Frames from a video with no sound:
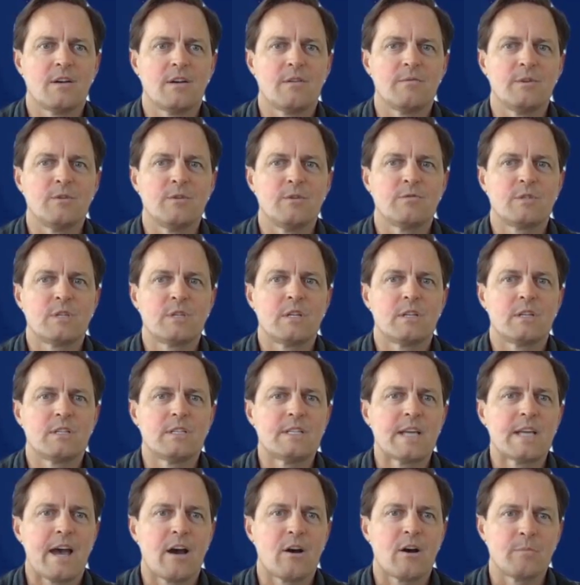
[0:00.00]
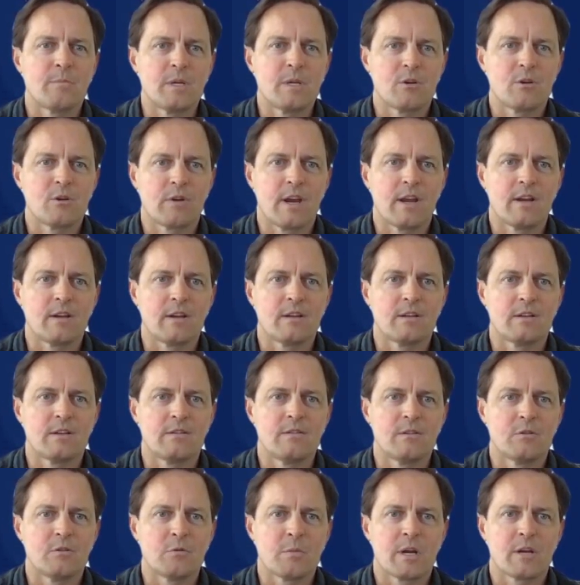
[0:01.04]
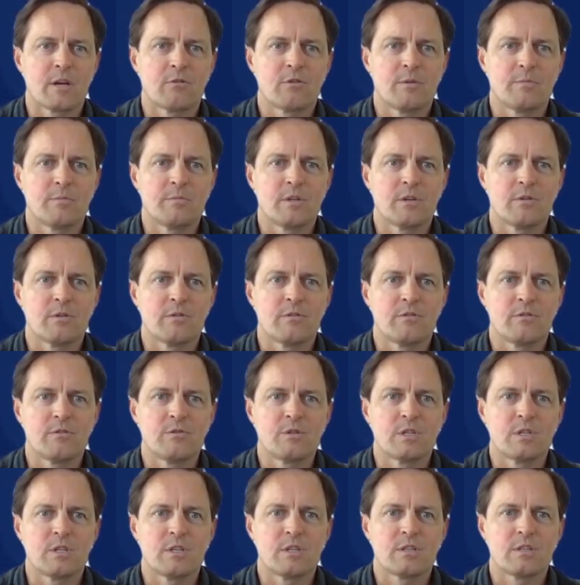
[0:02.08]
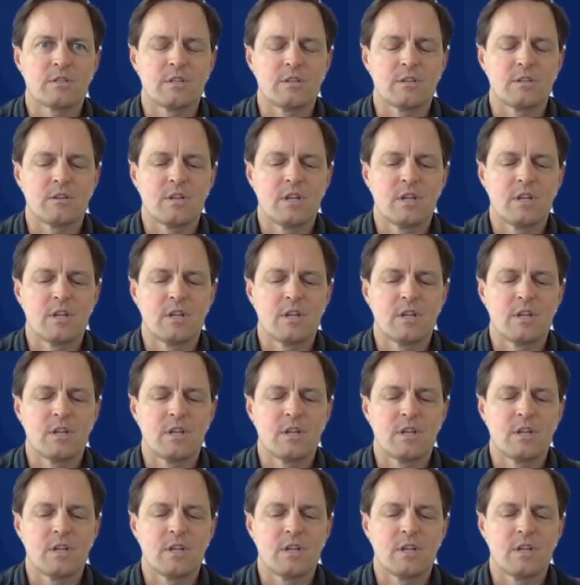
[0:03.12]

You've seen a DAO be created, you know, by crypto enthusiasts